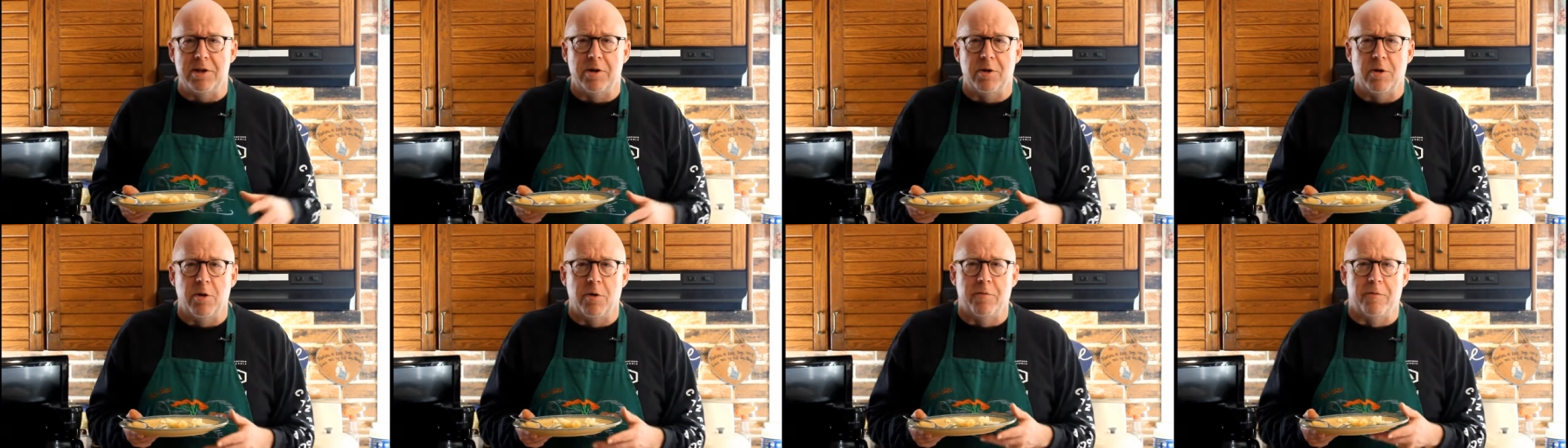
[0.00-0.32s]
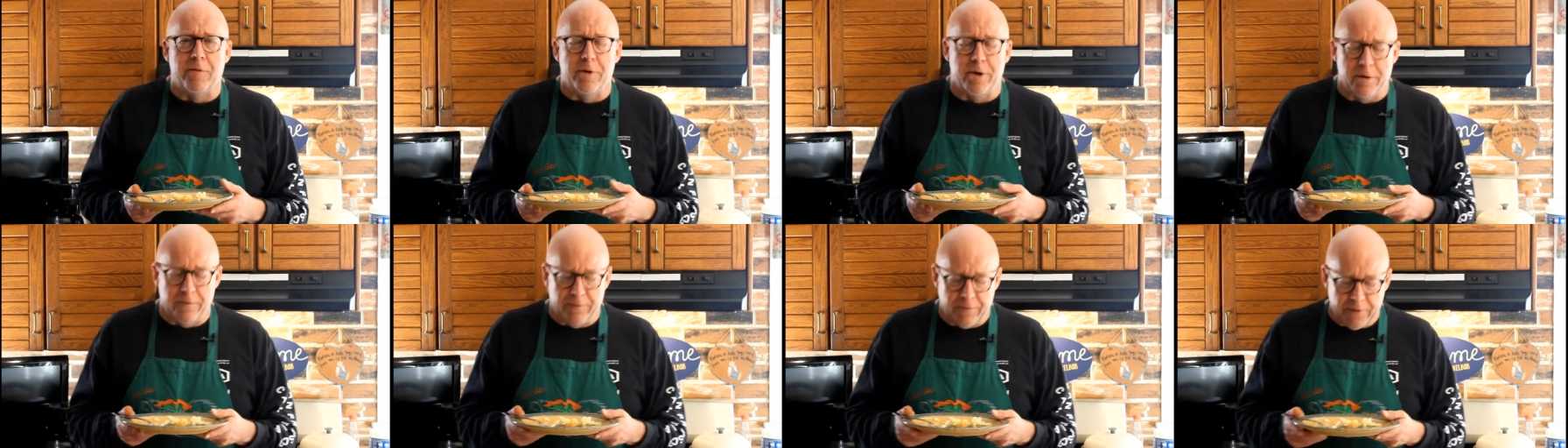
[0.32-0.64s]
it
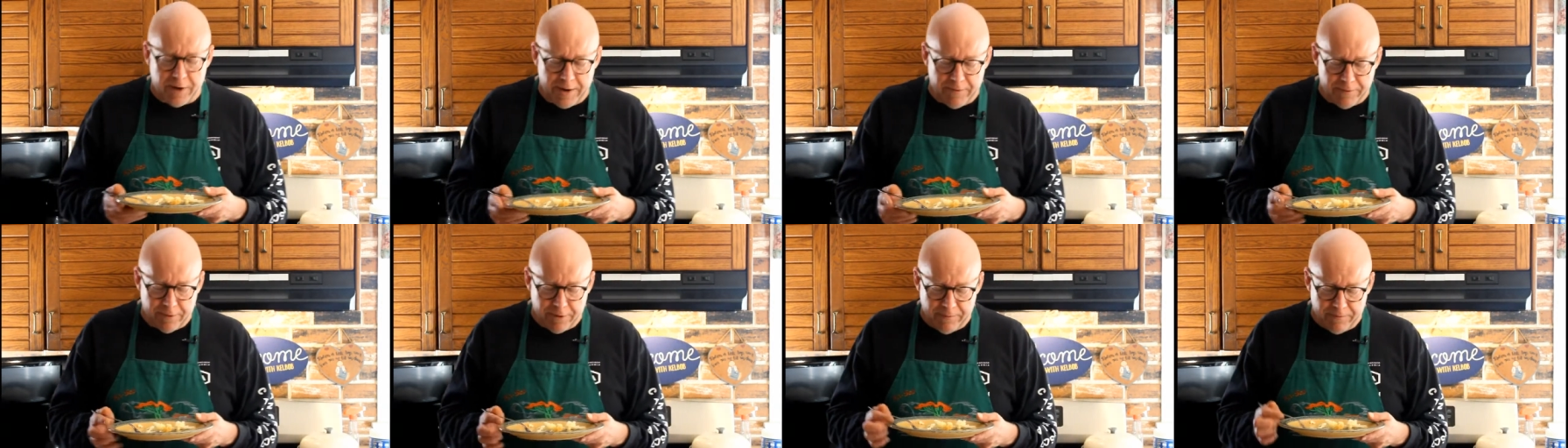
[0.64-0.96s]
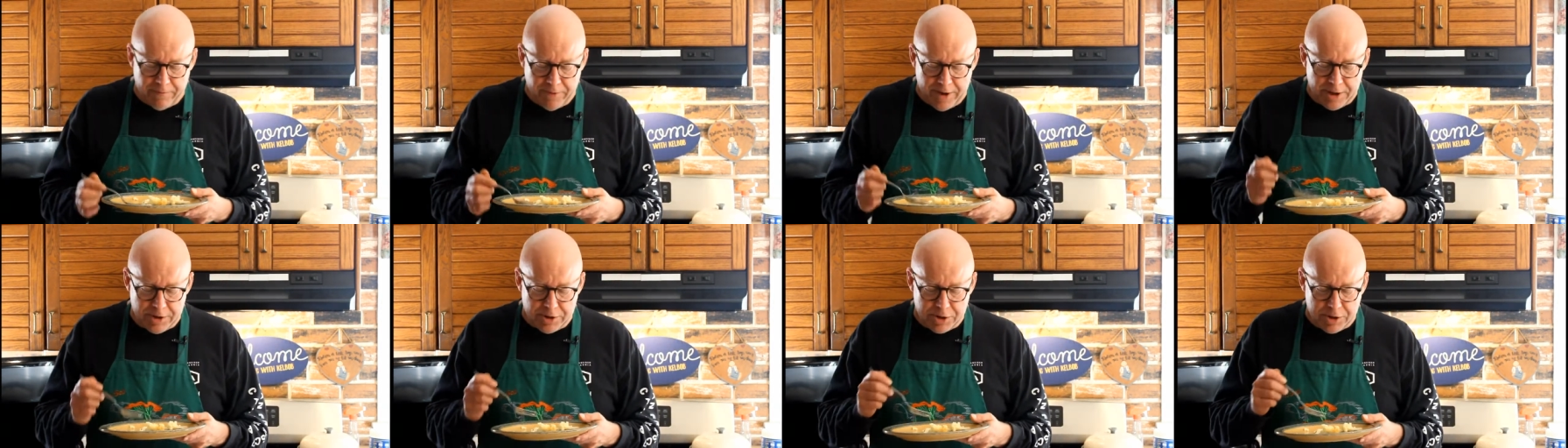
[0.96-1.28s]
over your favorite
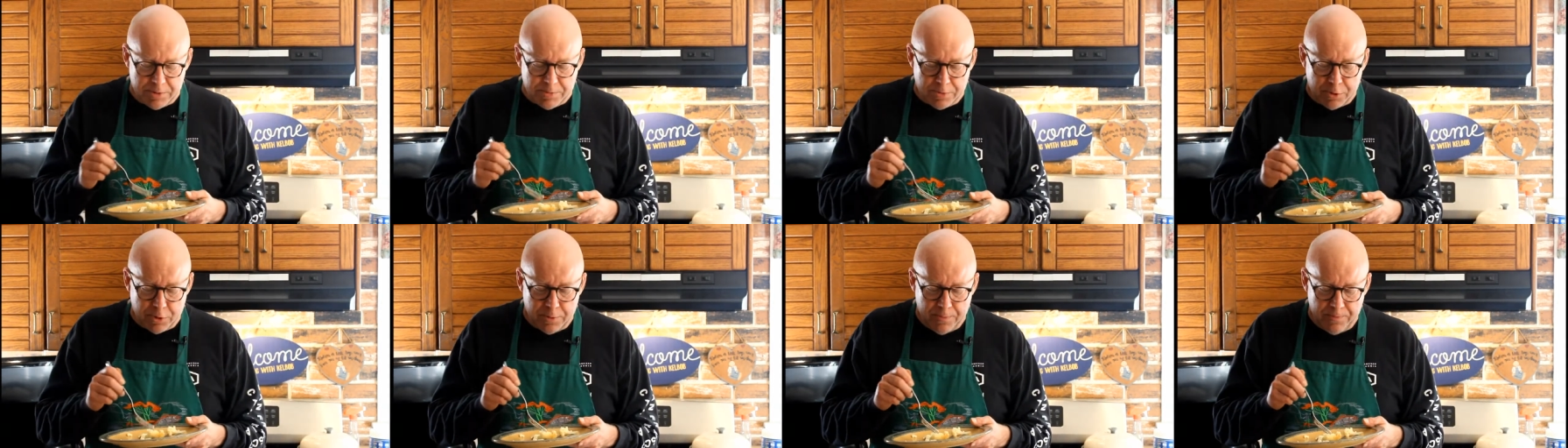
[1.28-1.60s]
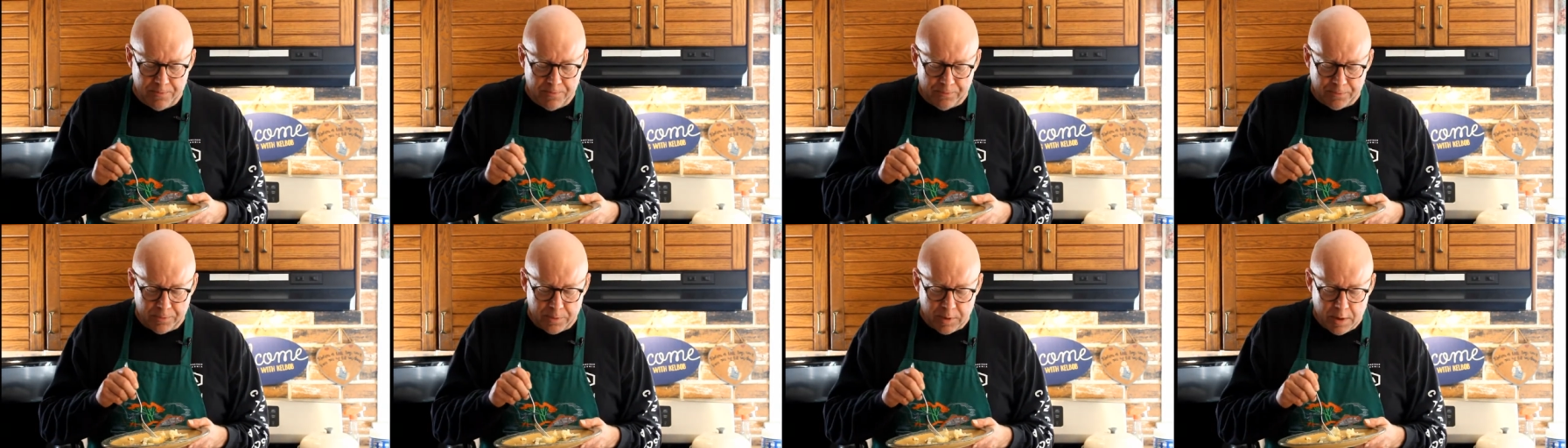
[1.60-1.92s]
vegetable,
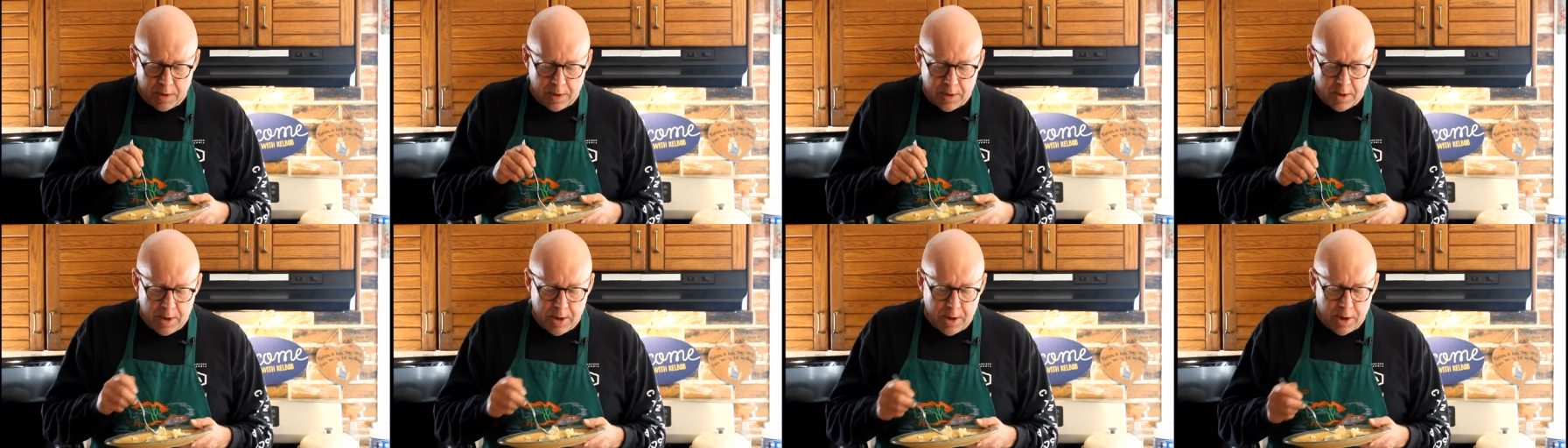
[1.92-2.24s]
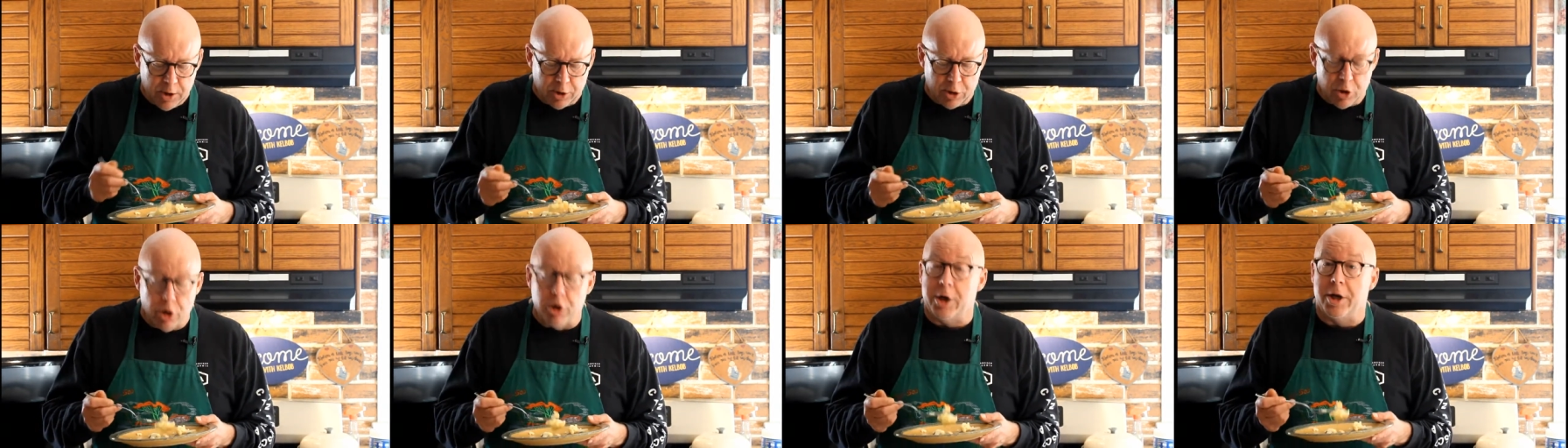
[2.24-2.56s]

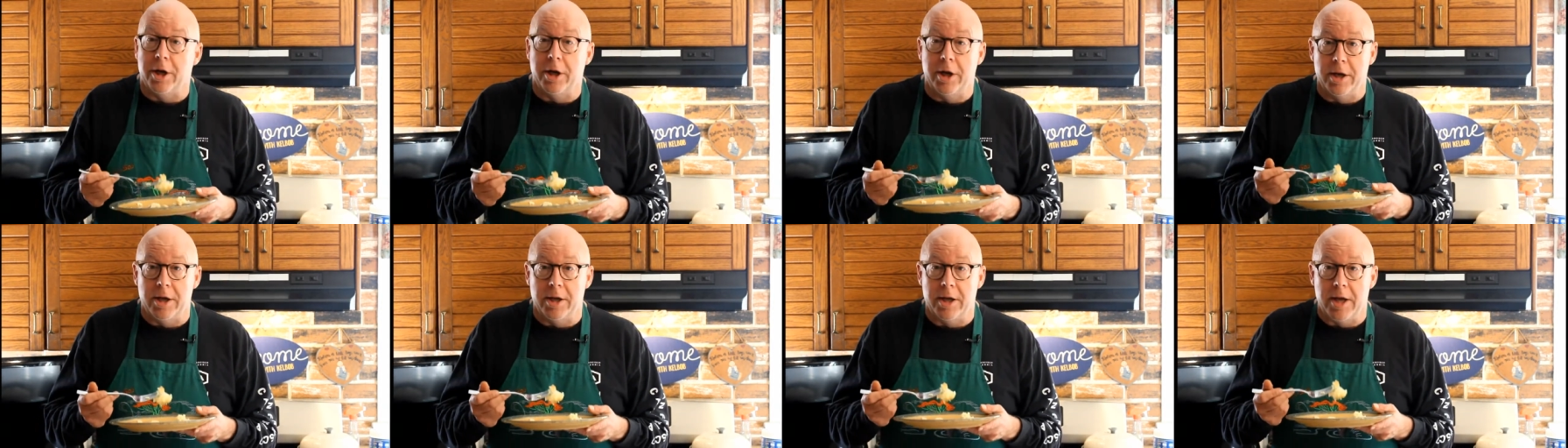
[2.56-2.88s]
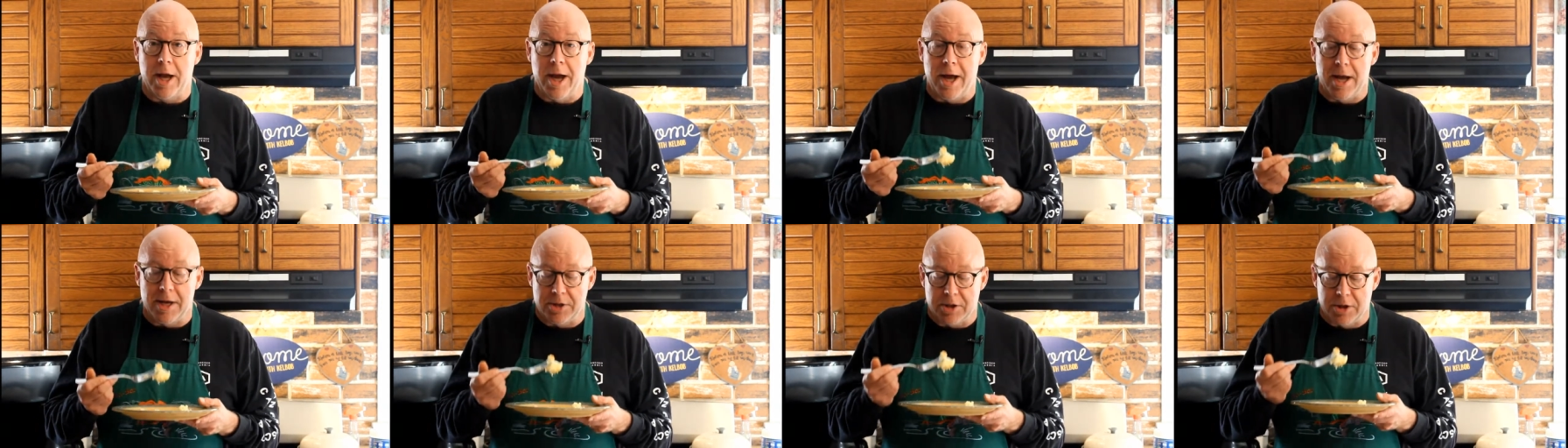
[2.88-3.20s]
cook it in
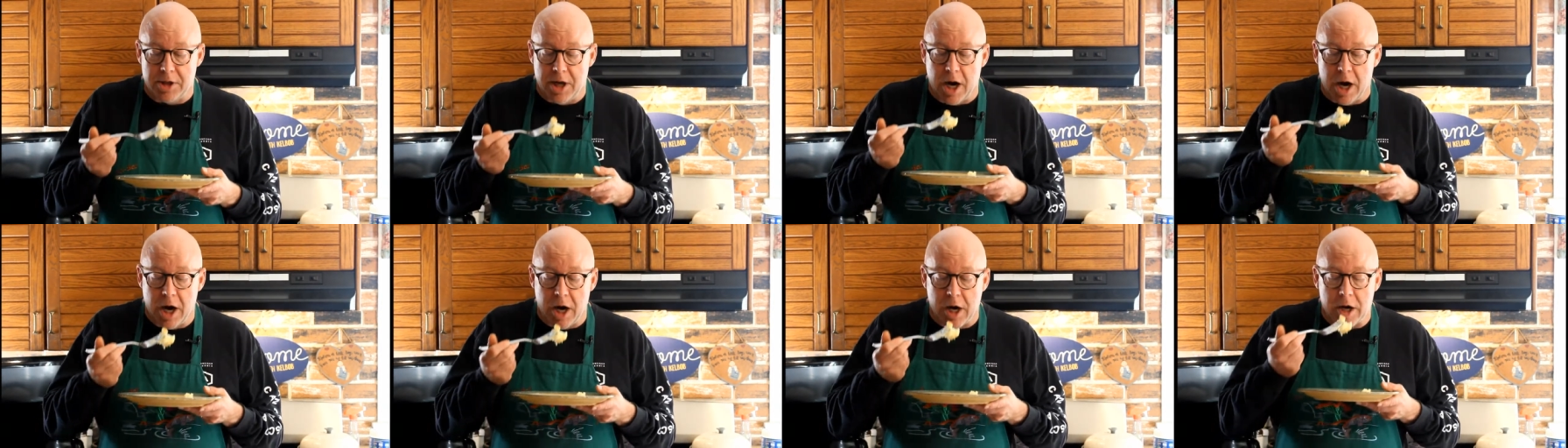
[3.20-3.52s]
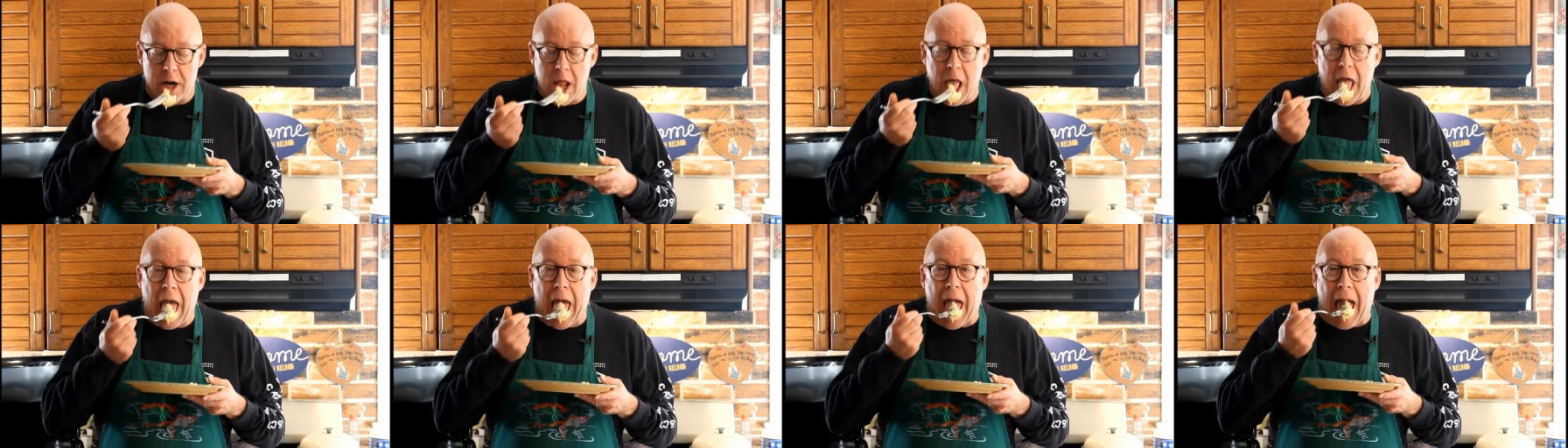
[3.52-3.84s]
cast iron.